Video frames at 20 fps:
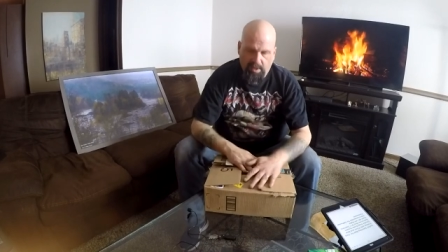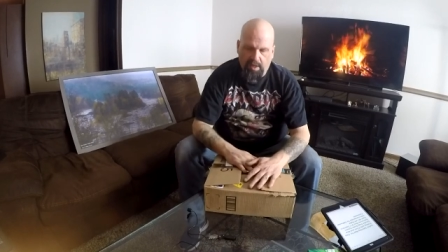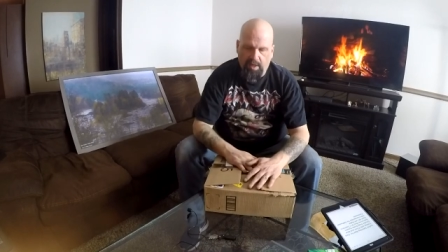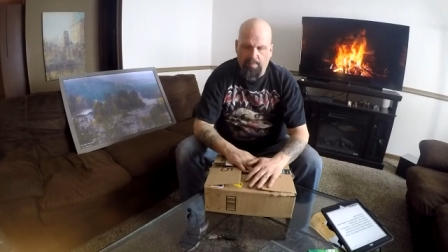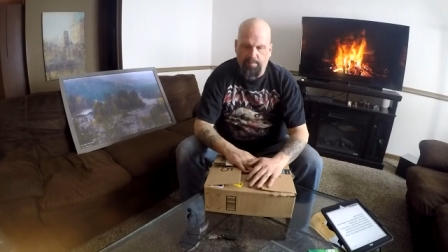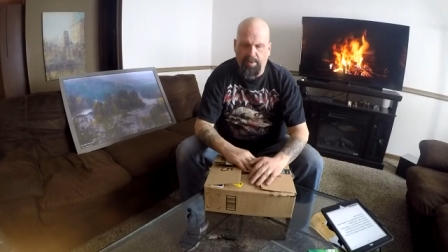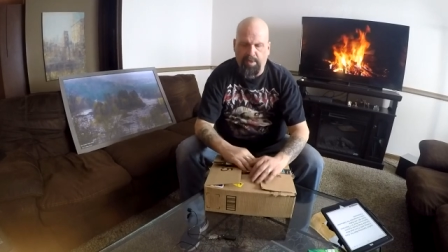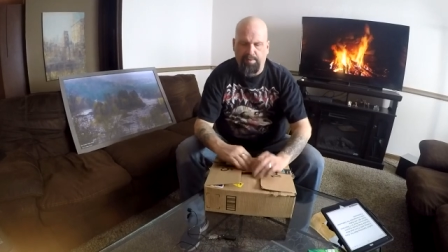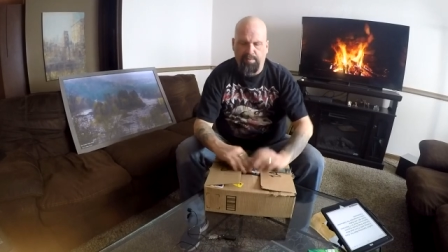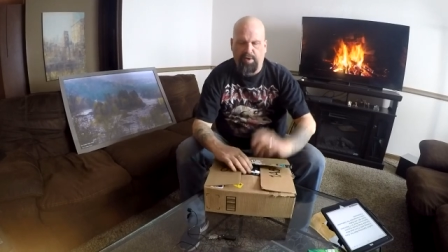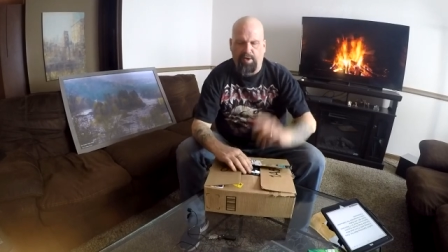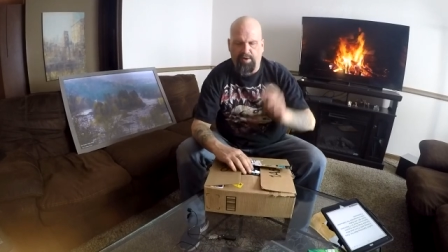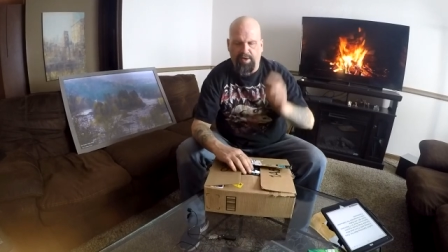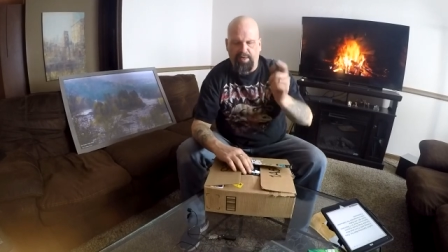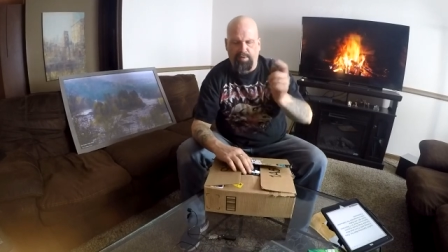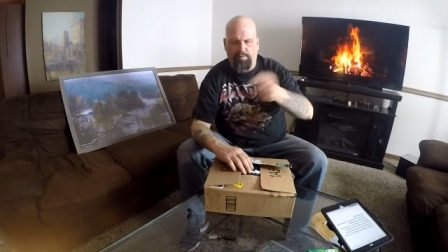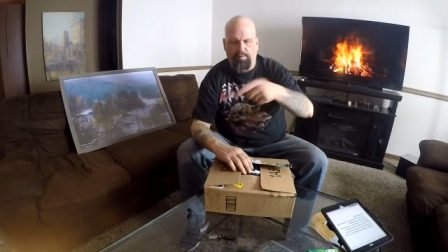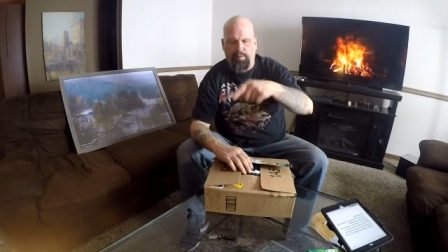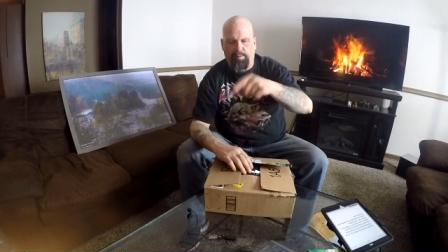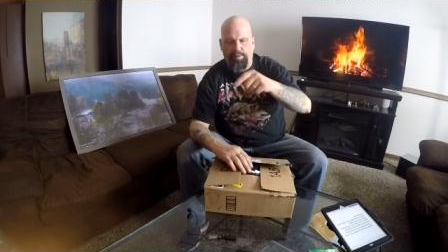But, all
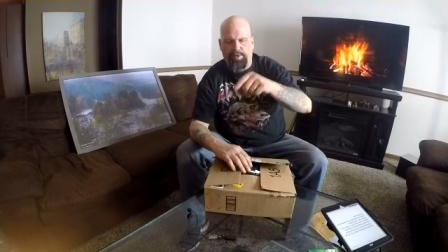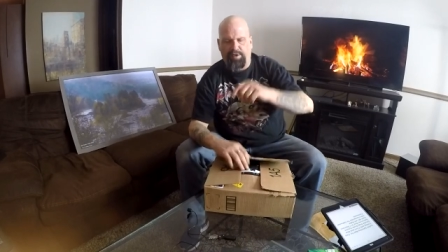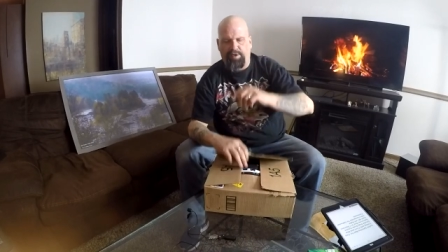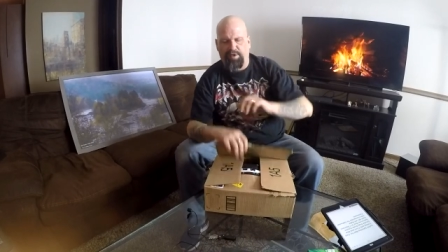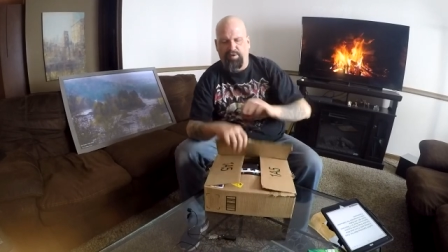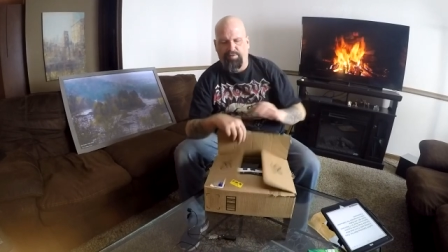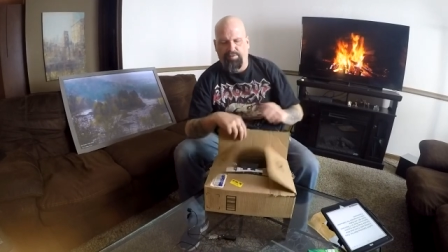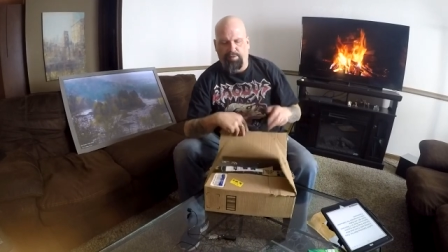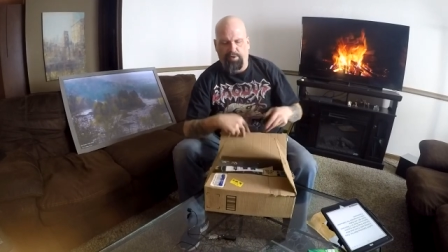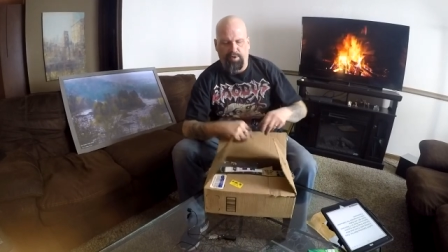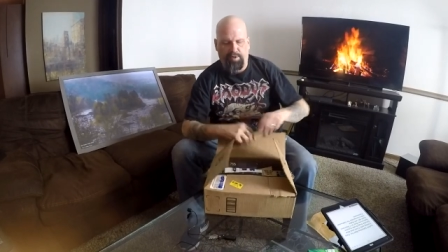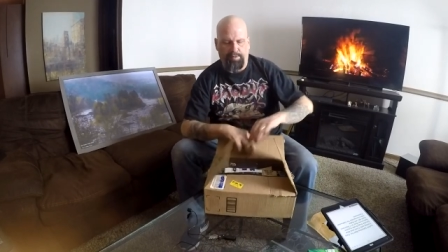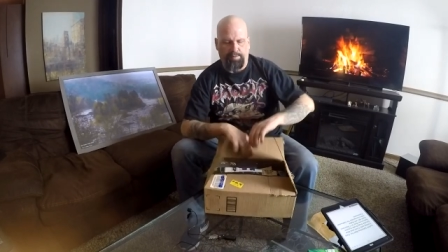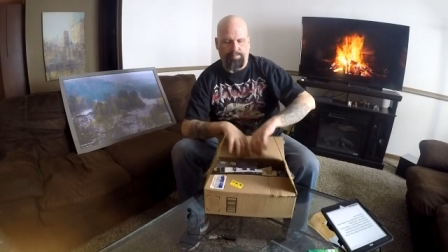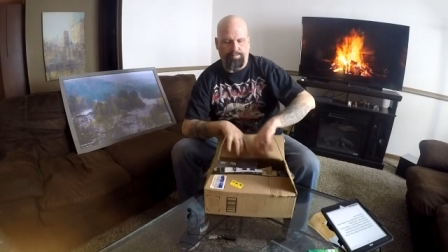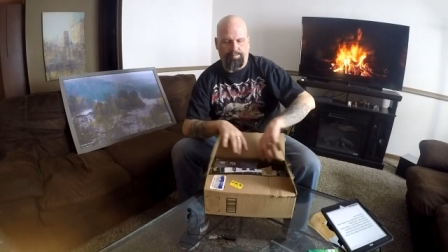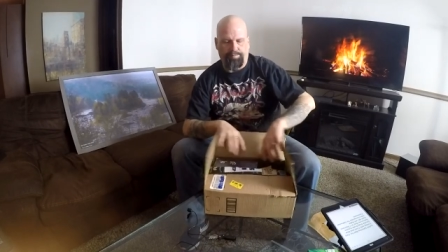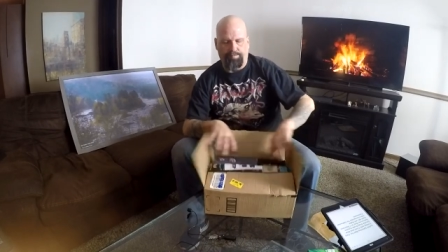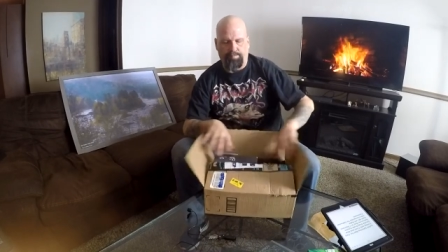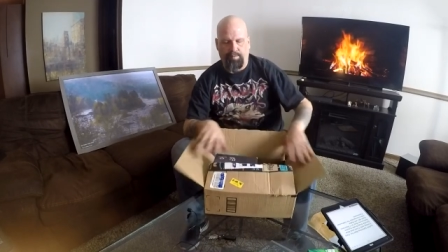right, what we were here for.
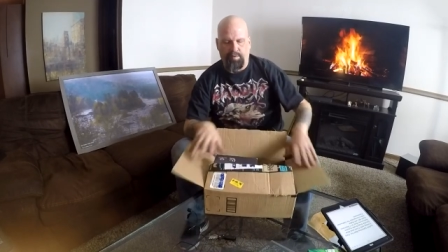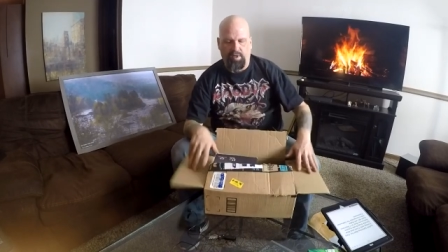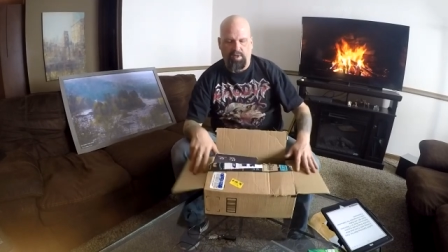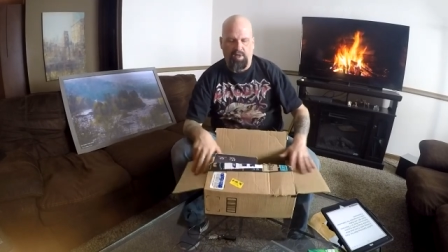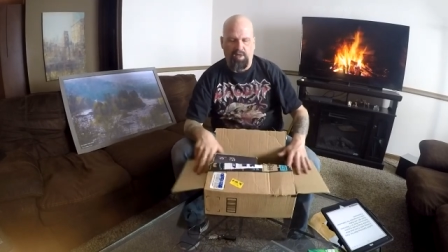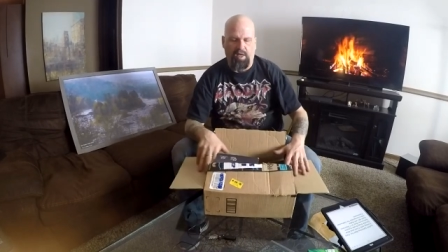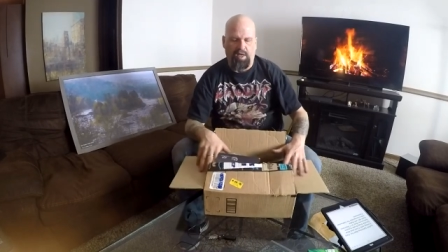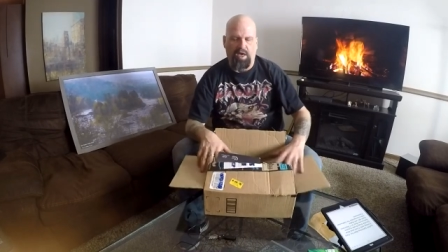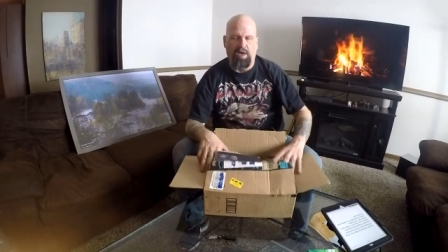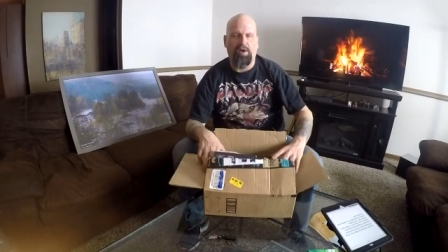I